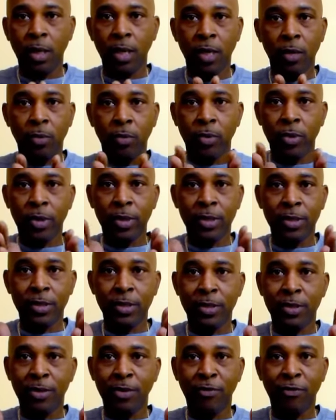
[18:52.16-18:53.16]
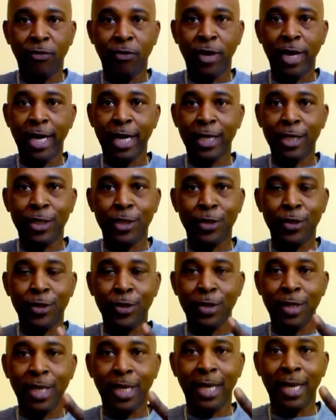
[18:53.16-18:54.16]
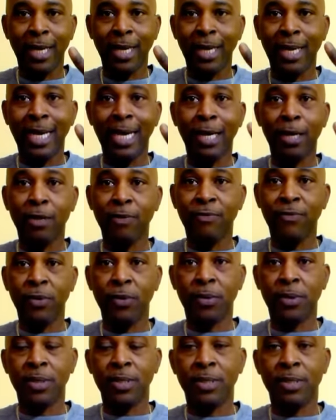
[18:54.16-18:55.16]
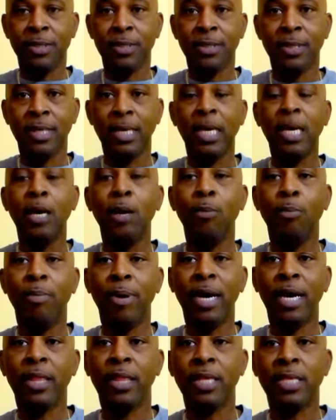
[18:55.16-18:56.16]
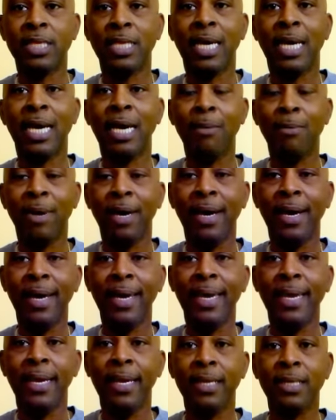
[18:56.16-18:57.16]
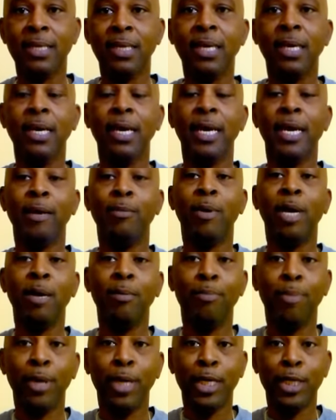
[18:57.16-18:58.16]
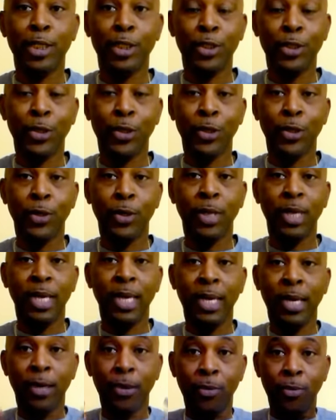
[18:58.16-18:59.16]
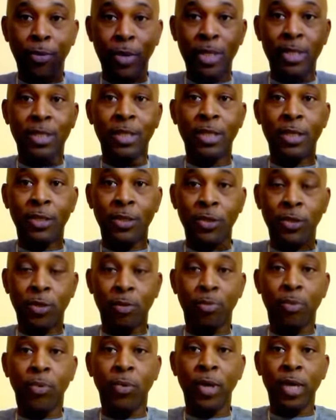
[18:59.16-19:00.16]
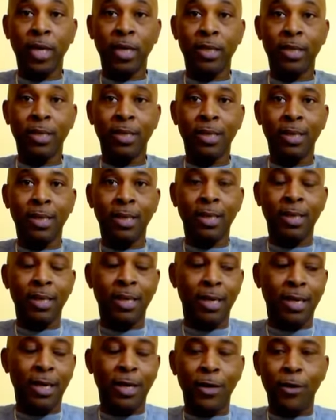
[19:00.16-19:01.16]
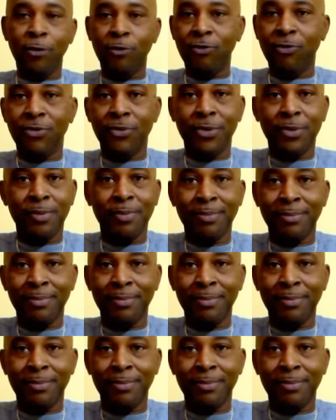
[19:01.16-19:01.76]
it was fractured and out of focus by the time I ate, and my blood sugar had risen to the point of